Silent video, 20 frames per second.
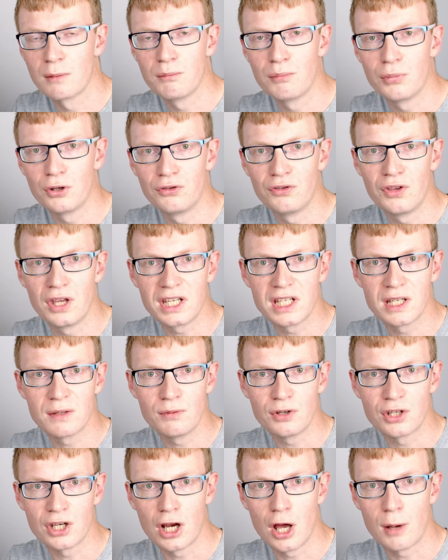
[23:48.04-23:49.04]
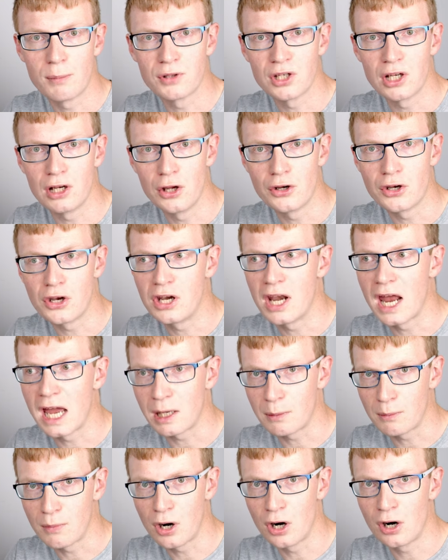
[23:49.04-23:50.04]
But this was an absolute
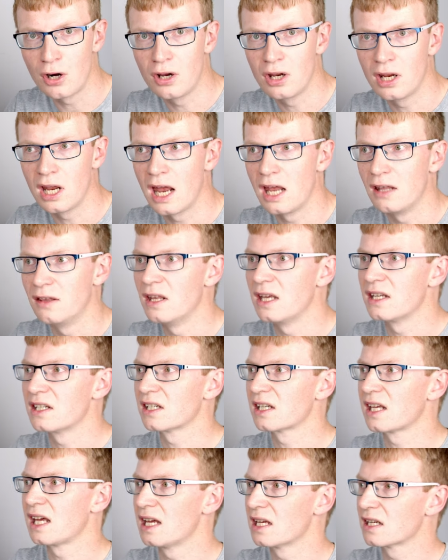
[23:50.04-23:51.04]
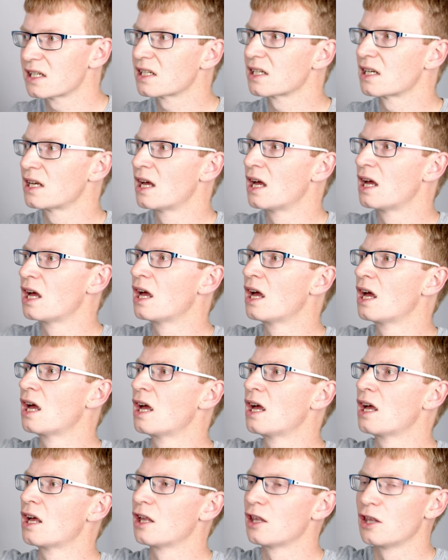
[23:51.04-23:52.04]
nightmare in this case.
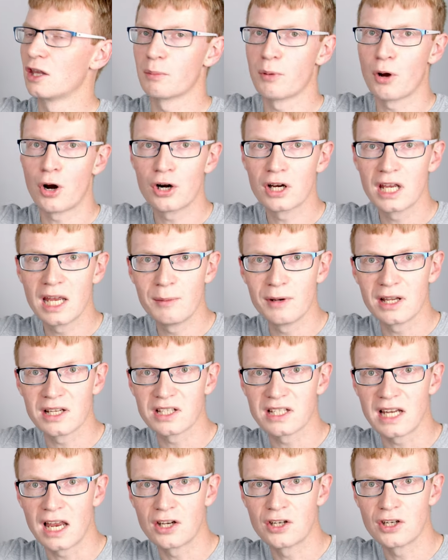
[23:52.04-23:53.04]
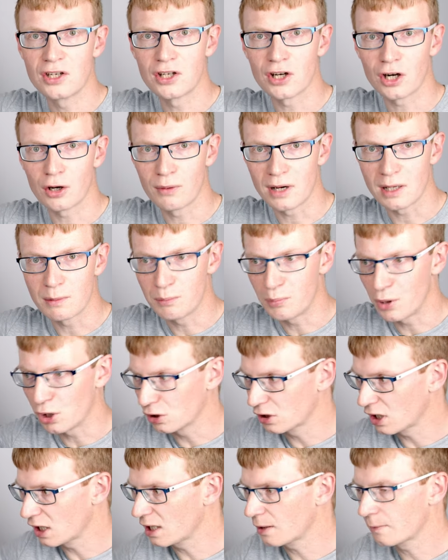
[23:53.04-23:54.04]
The power cable extensions are quite
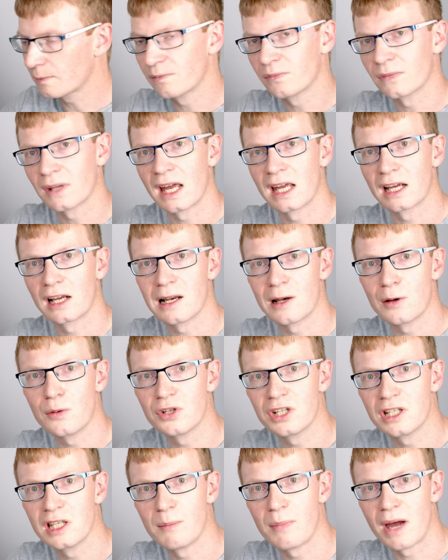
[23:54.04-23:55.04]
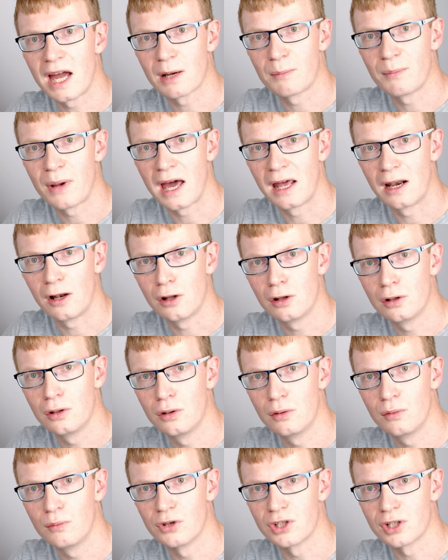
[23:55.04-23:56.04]
bulky and closing the back panel
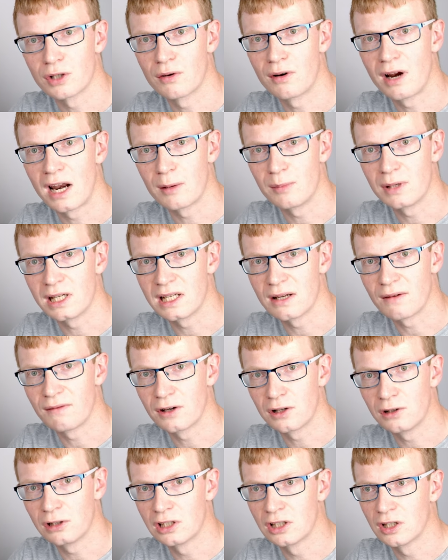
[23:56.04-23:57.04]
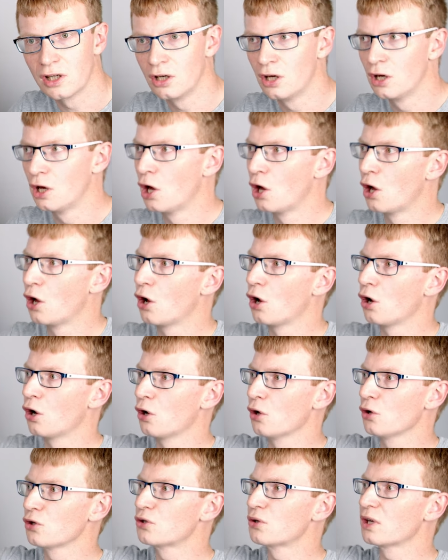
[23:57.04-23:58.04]
was incredibly difficult.
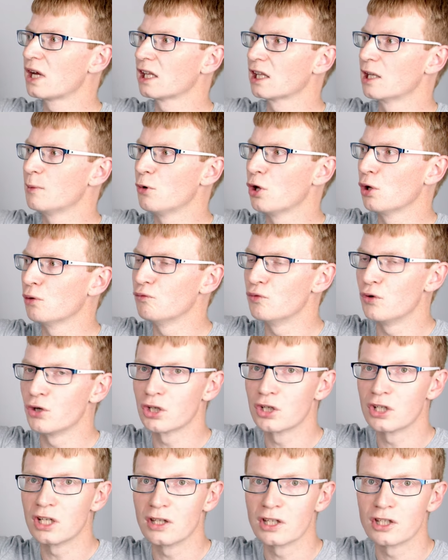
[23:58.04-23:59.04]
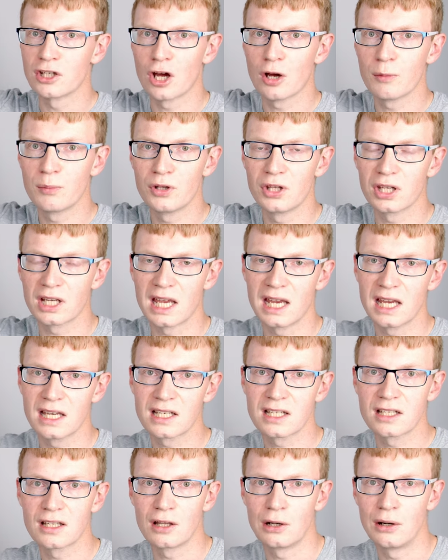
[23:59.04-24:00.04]
Also getting them all routed in the top of the
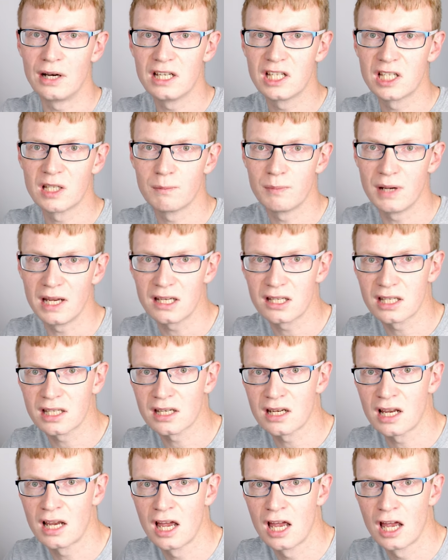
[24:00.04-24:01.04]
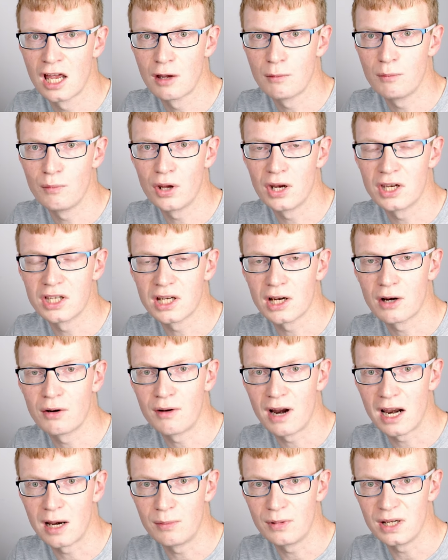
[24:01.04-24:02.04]
case, there is space, but it's
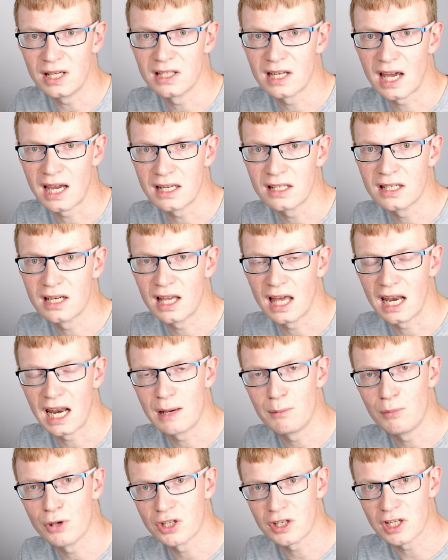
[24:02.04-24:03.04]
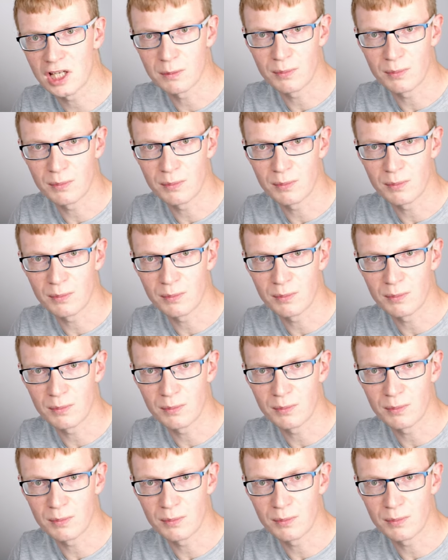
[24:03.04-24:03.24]
incredibly tight. And I must have